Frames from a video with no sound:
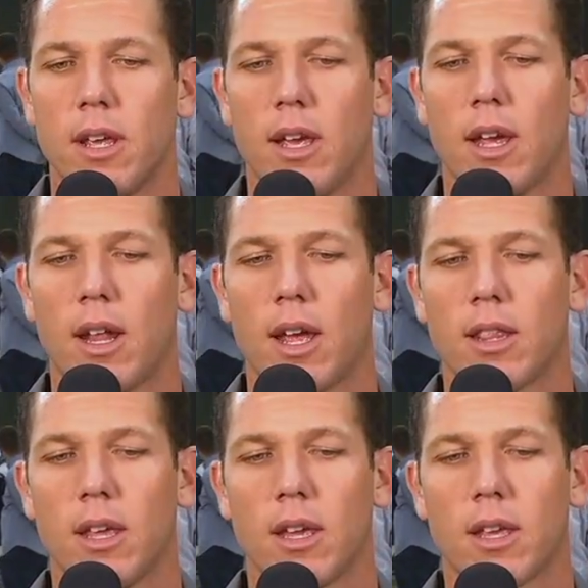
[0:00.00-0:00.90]
And I
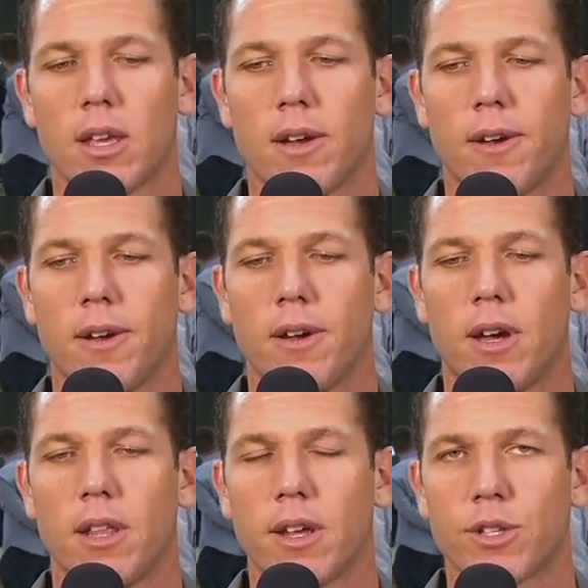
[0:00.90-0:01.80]
think uh,
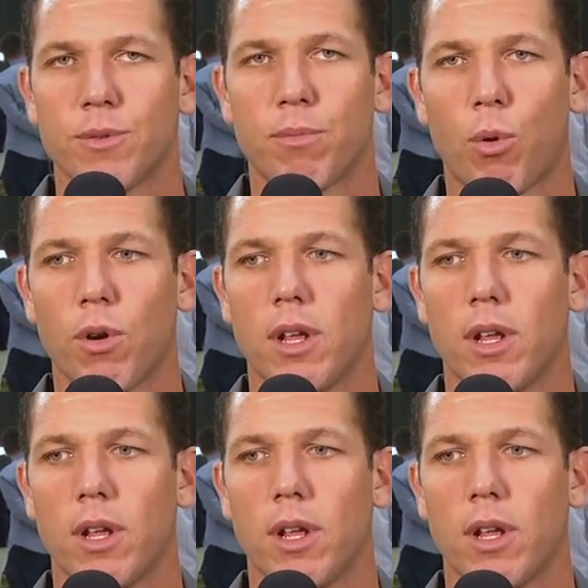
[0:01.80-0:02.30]
I think it's important